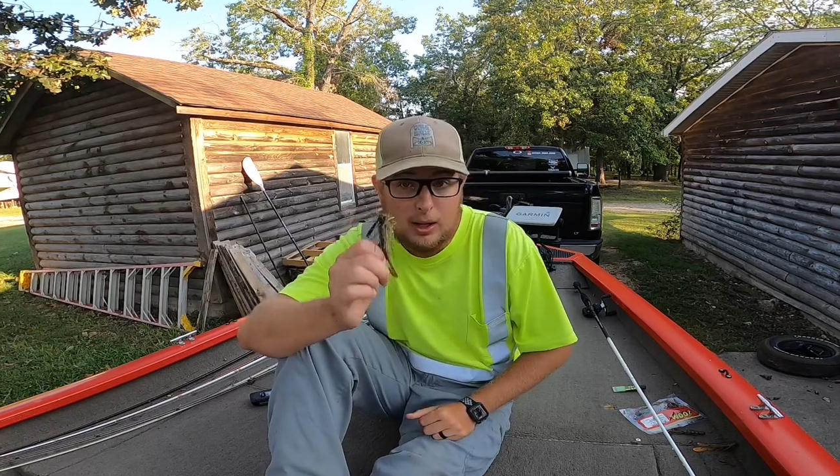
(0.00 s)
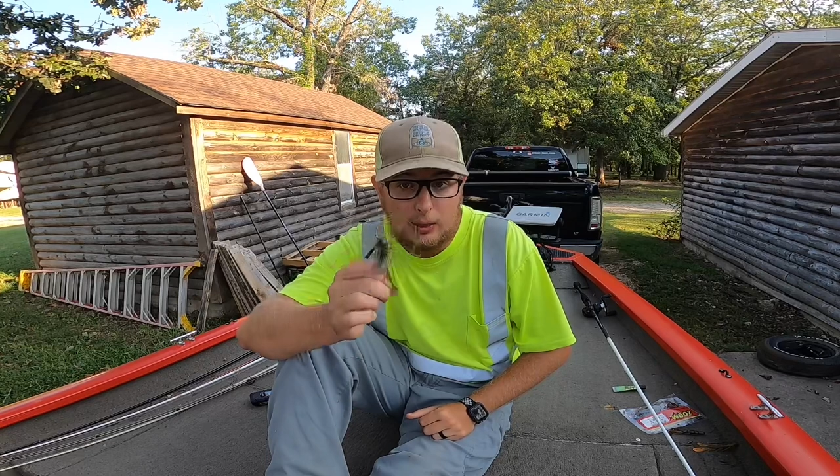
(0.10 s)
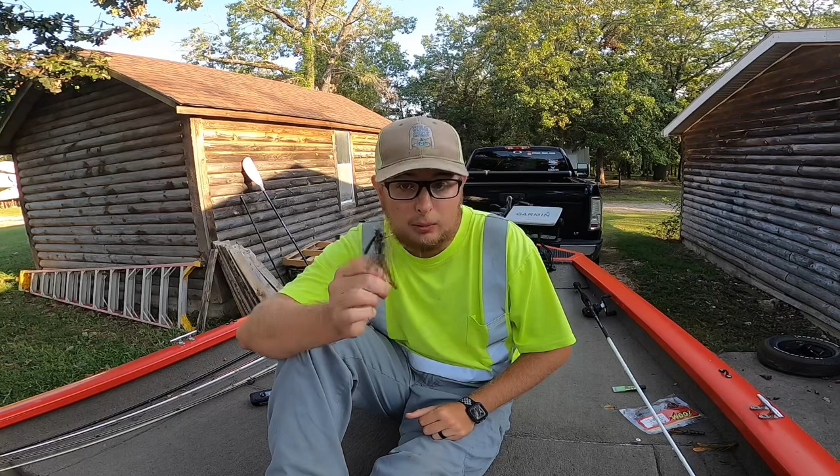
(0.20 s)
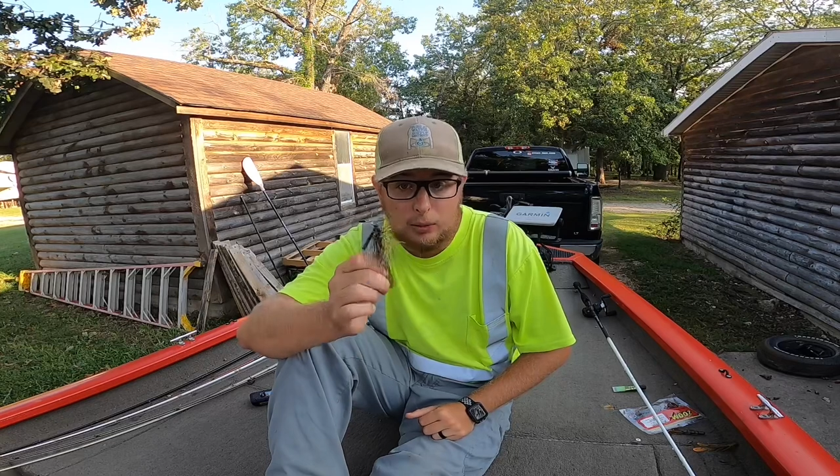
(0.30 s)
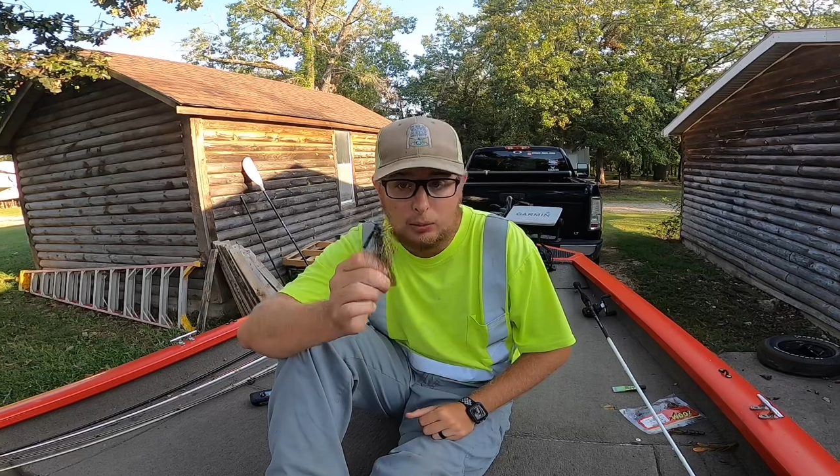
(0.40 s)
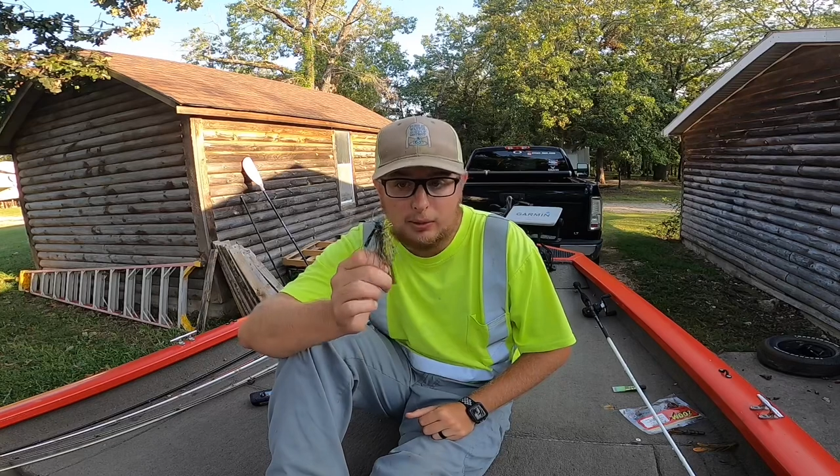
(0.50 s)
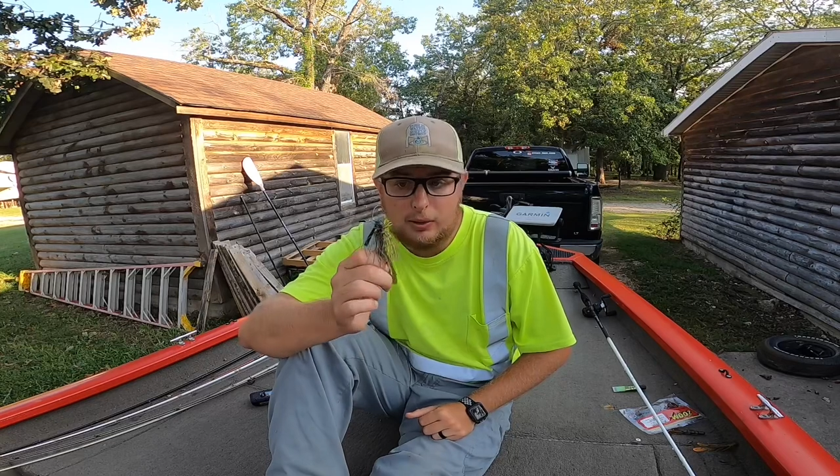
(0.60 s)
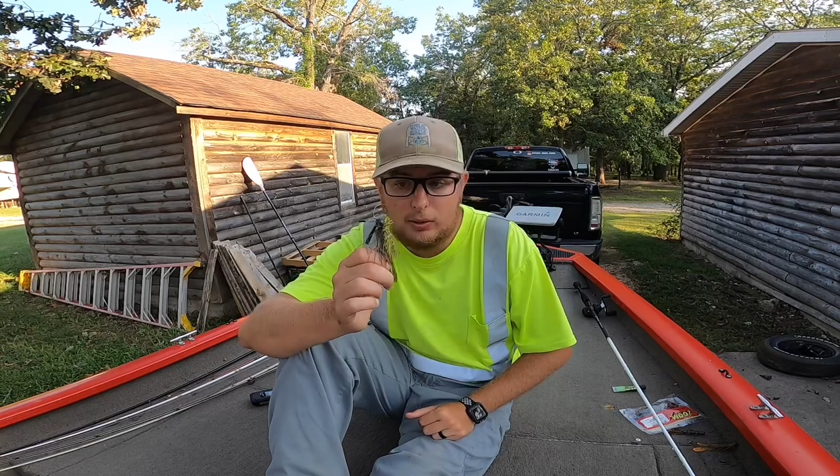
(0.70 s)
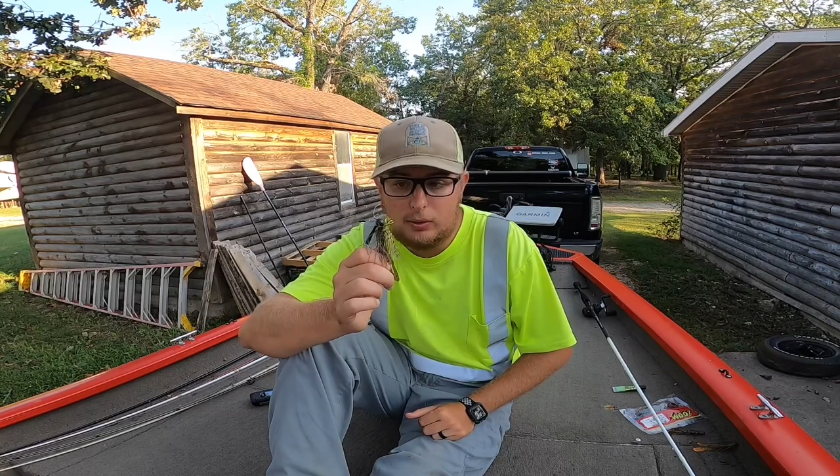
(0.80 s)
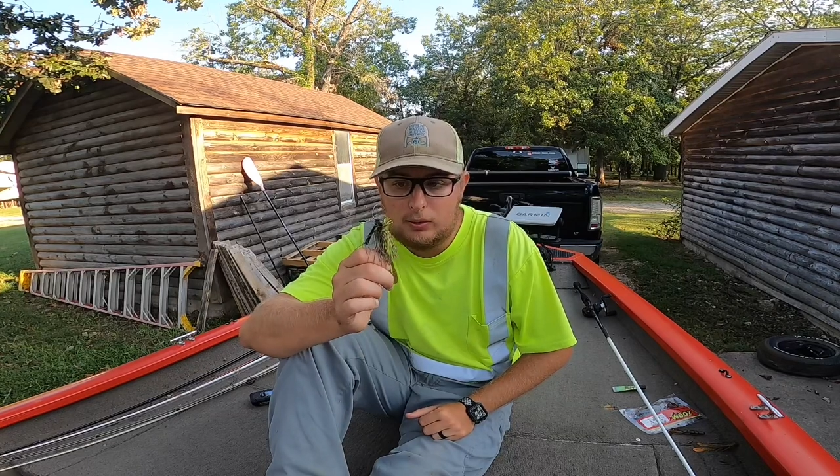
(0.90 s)
I will
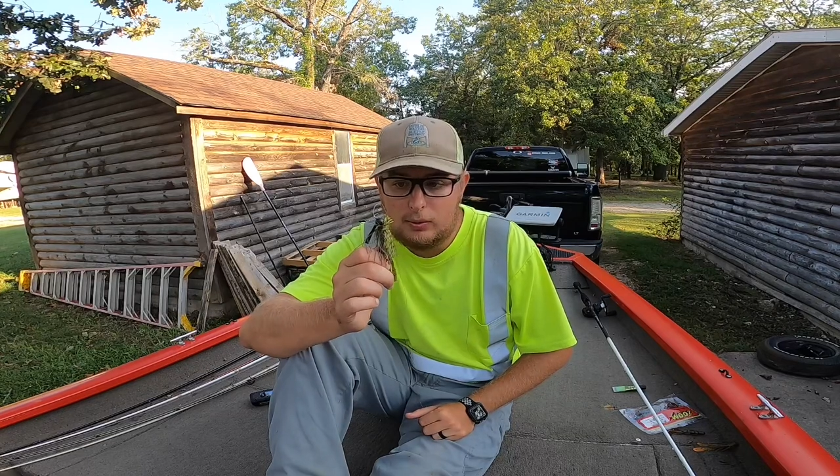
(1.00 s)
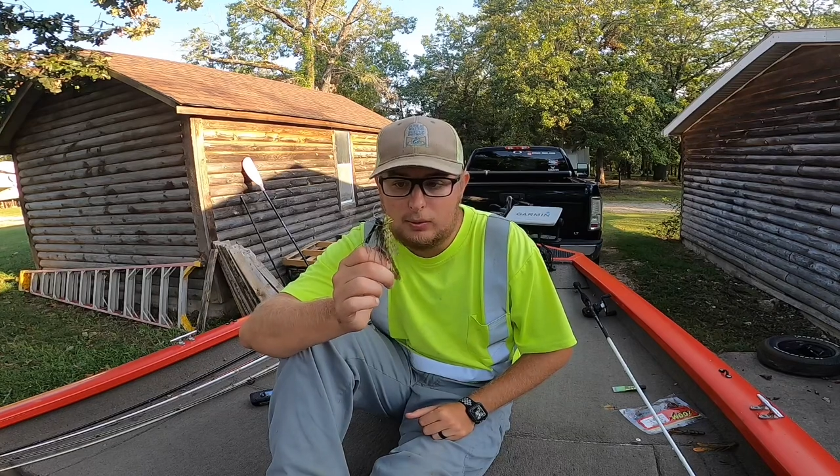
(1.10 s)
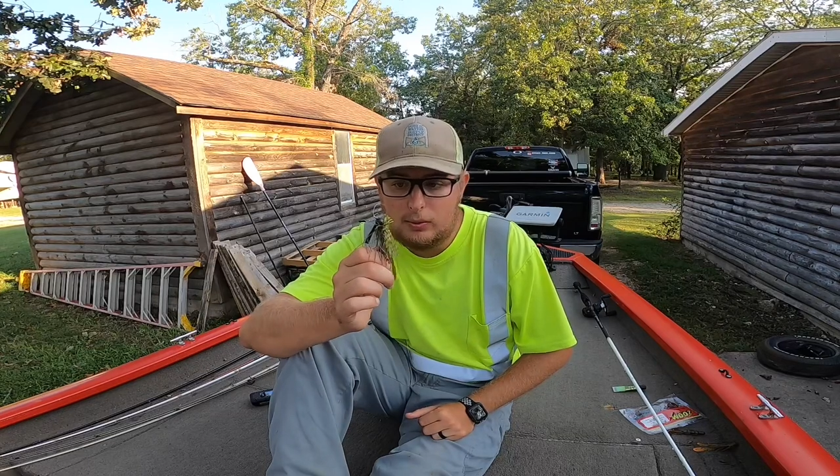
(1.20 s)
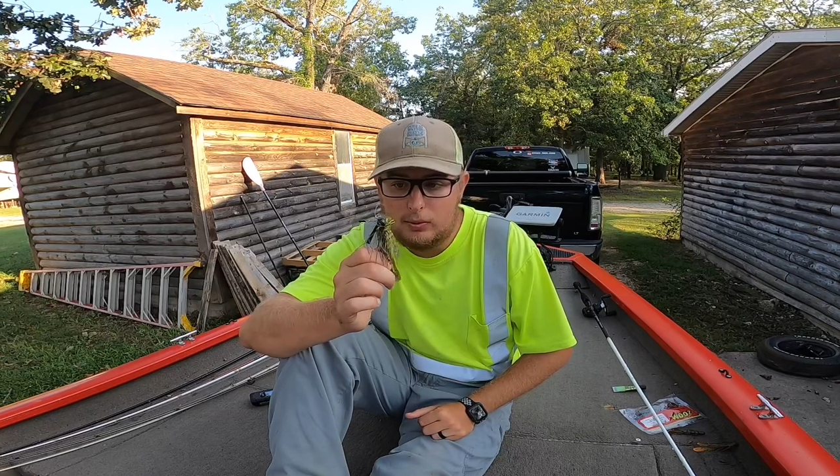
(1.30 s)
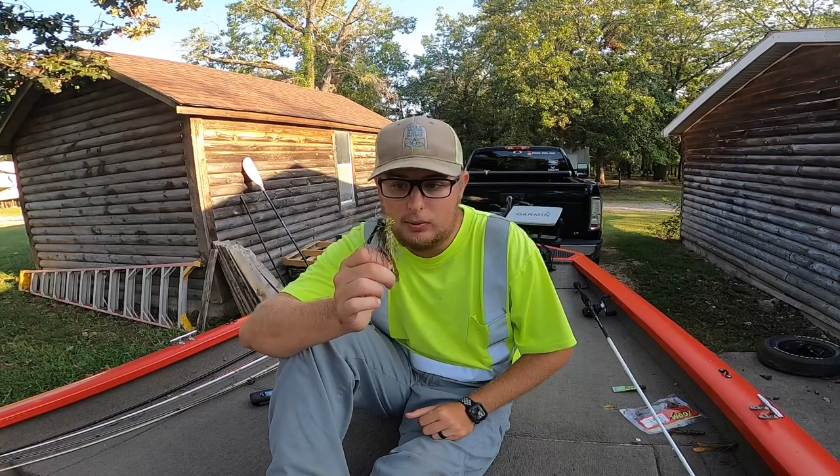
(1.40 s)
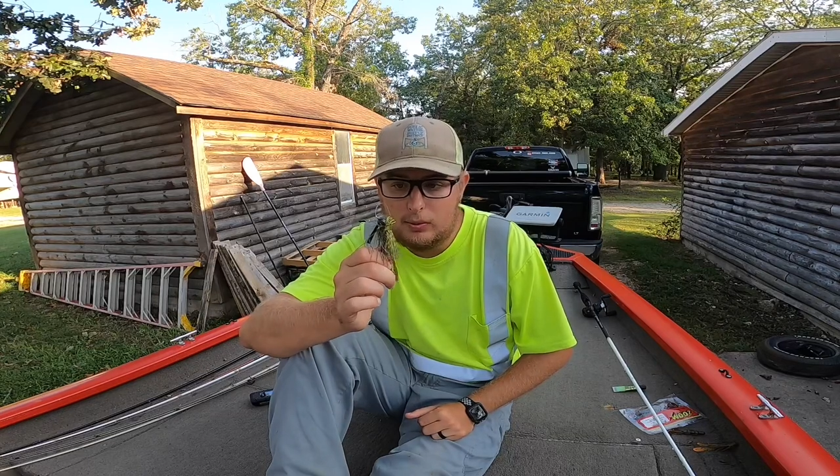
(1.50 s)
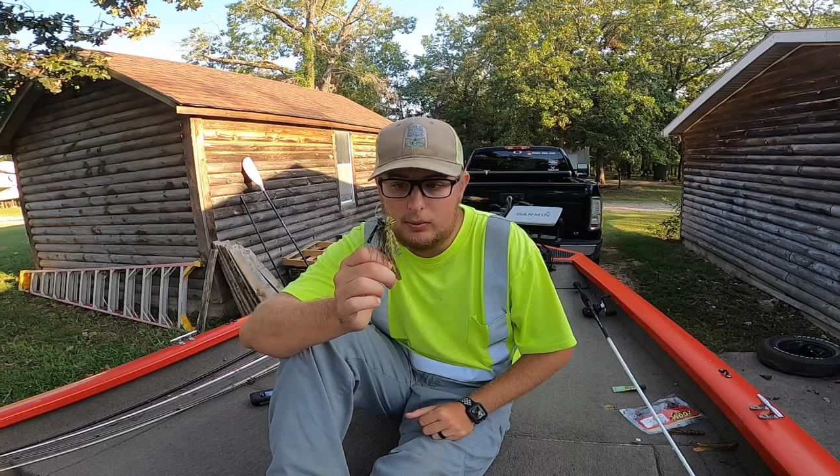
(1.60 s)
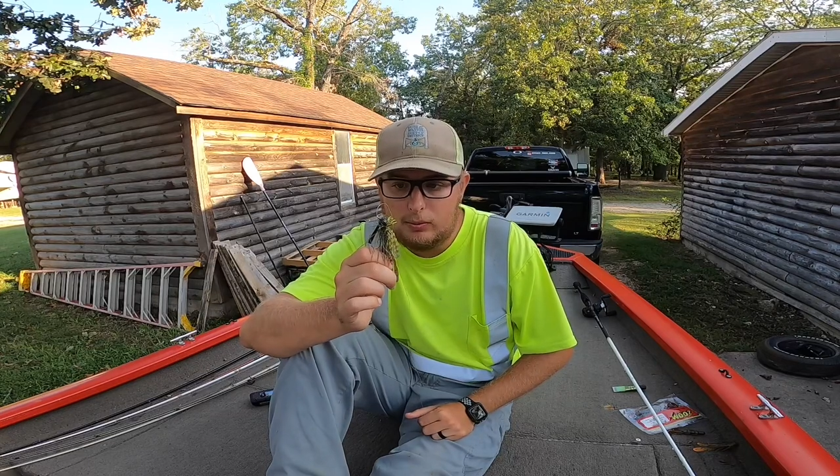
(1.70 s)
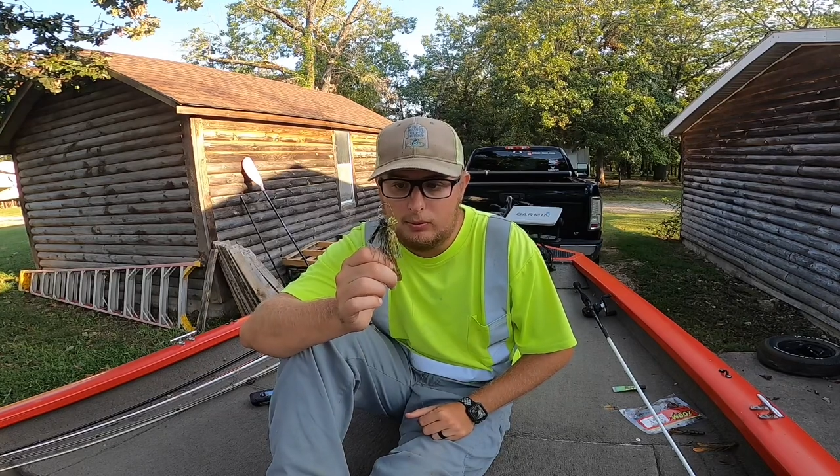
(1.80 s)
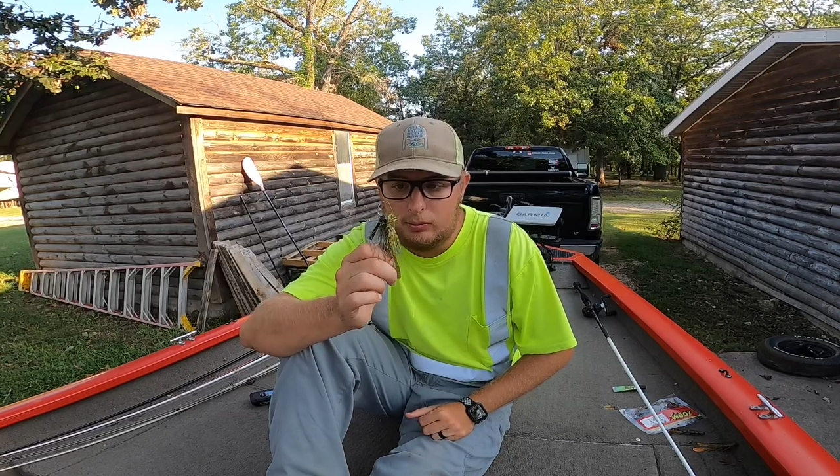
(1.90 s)
normally
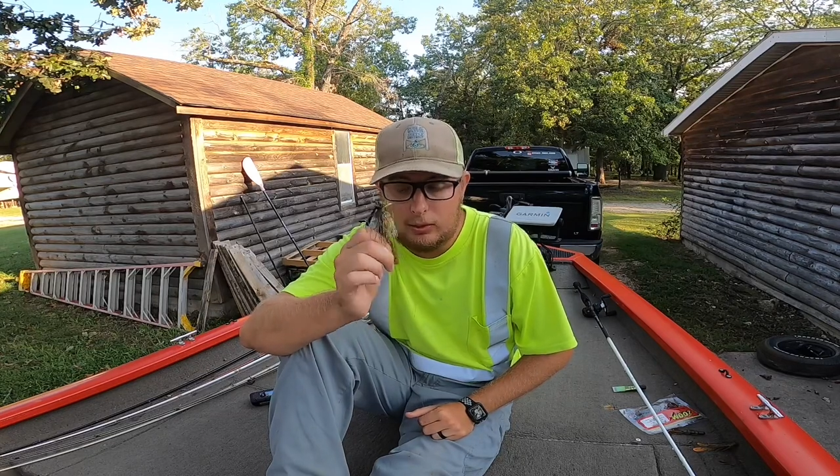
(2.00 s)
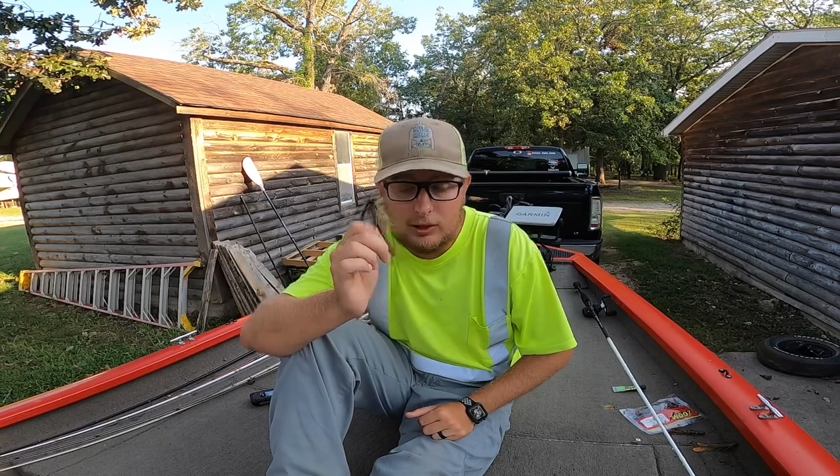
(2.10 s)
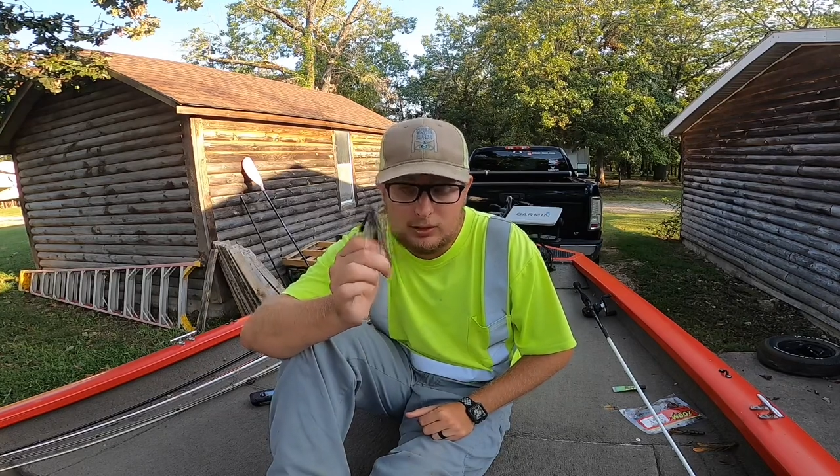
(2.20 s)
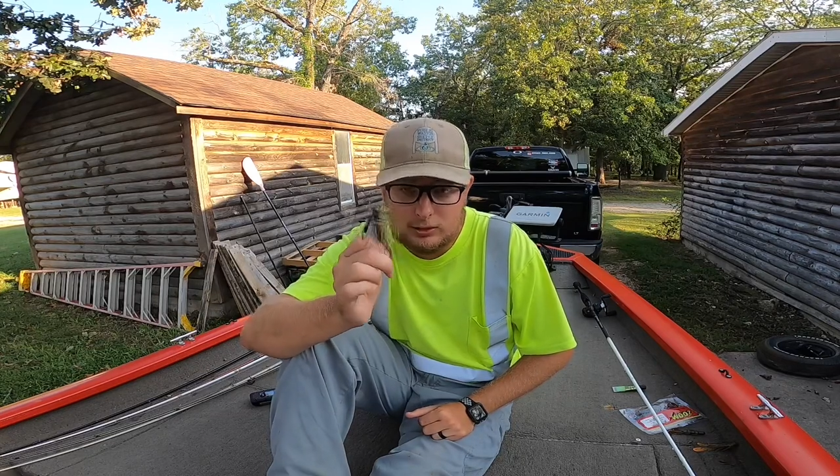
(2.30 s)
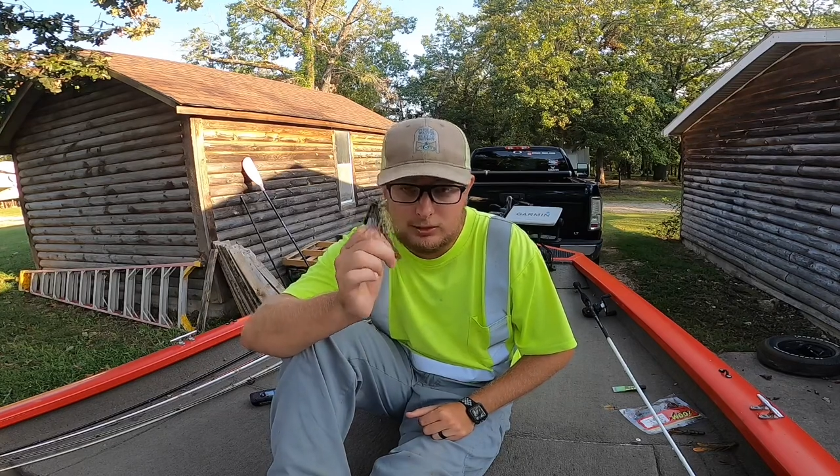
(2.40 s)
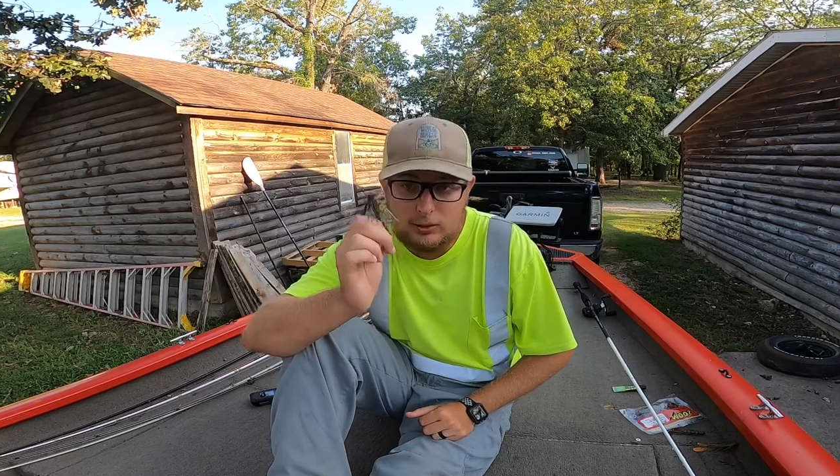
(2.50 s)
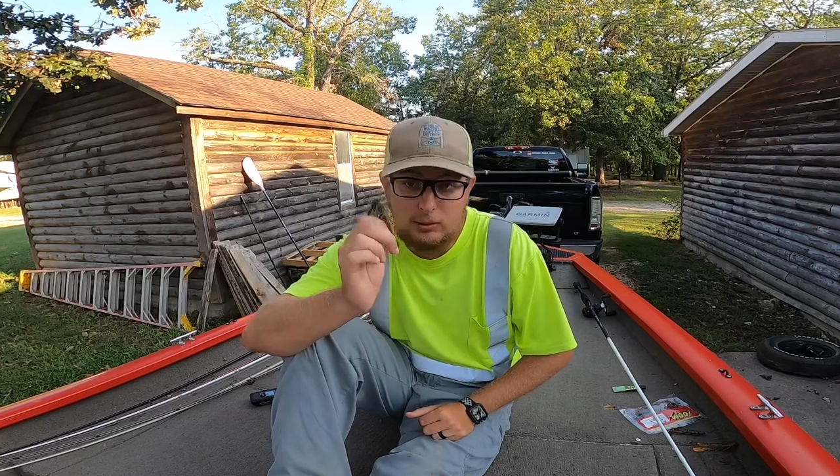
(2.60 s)
religiously